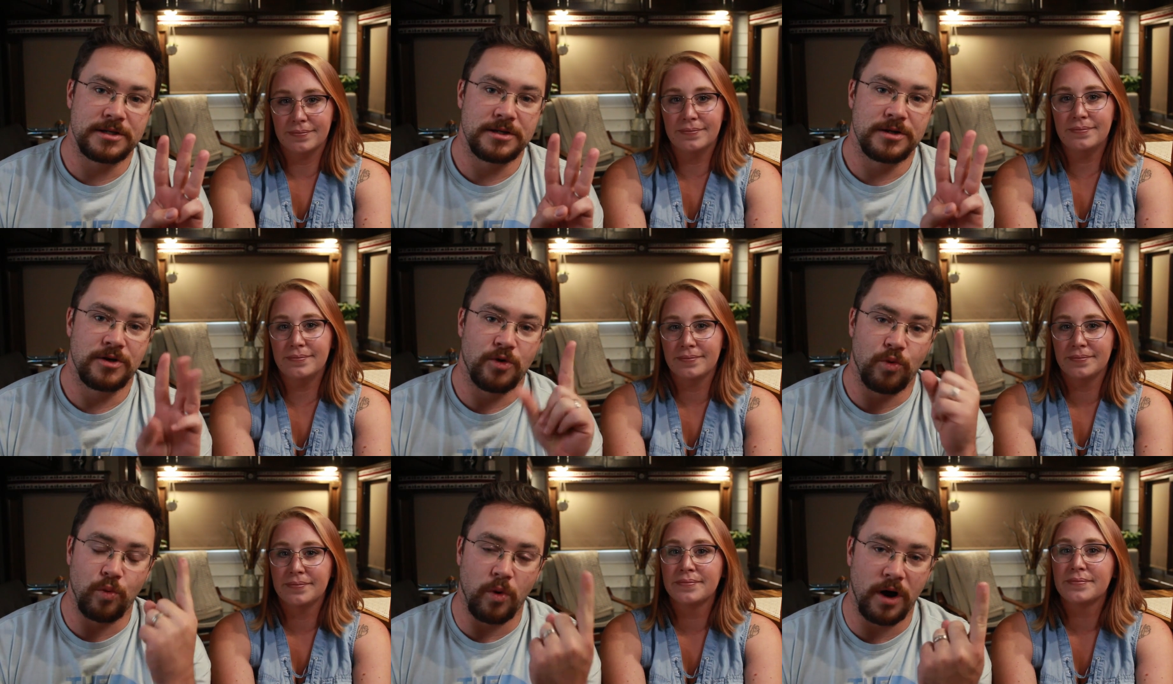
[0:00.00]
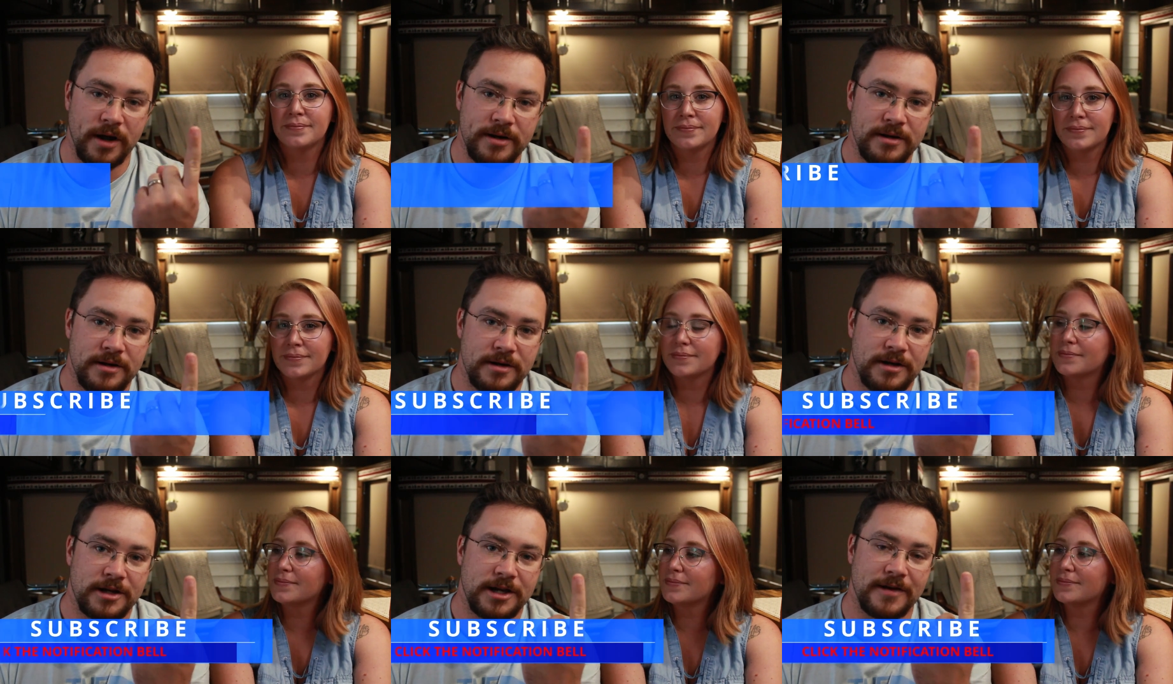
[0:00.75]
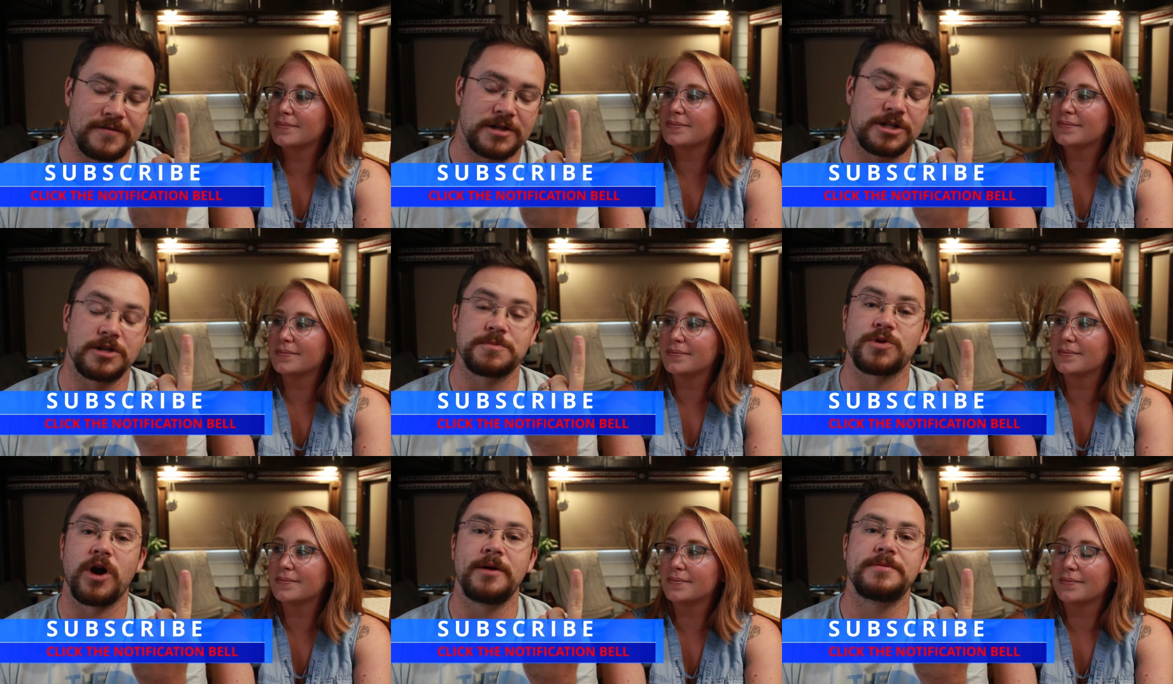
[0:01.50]
Speaker 1: Mm-hmm. One, you have to
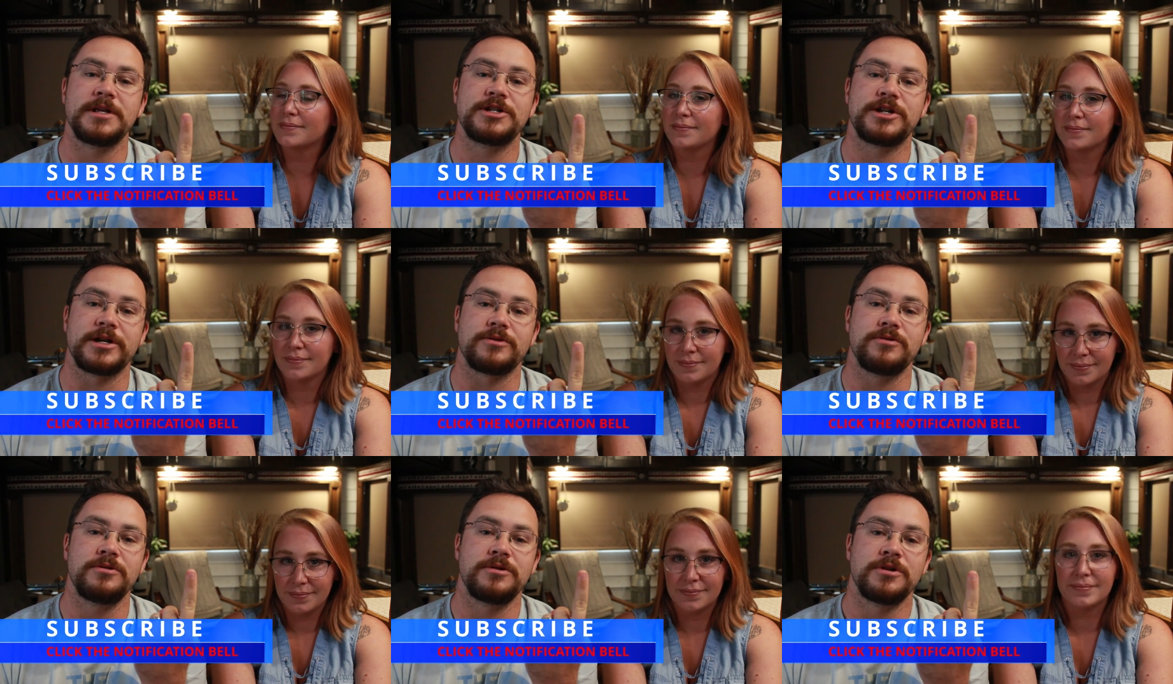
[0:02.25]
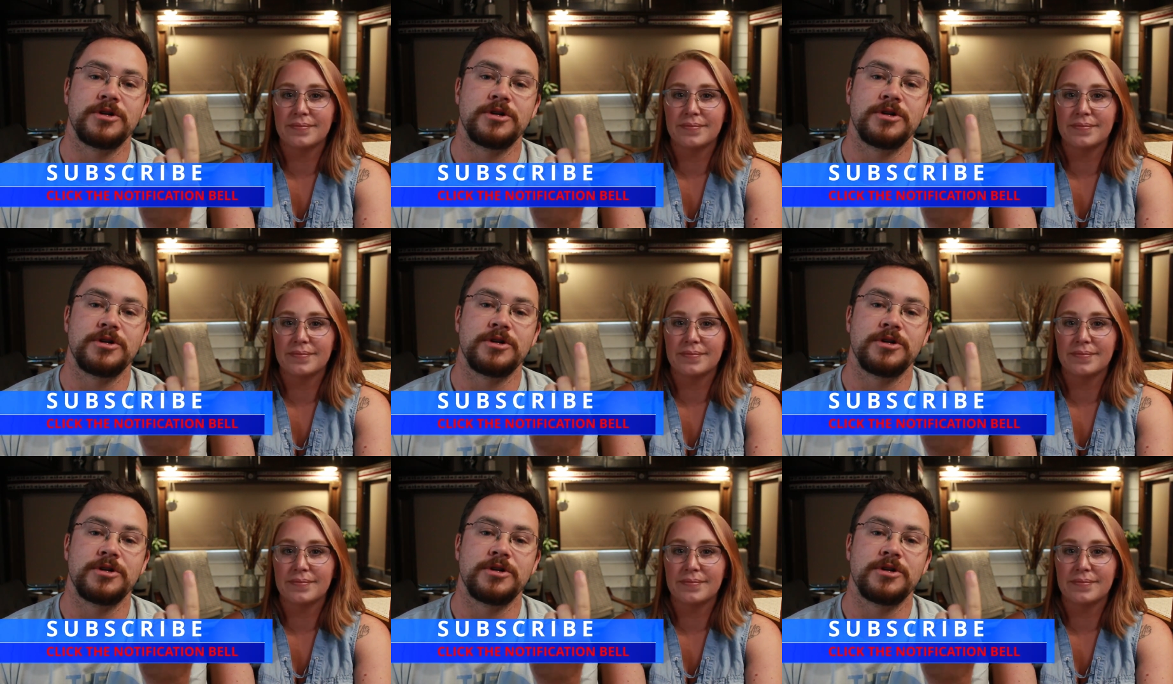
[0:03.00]
subscribe to the channel.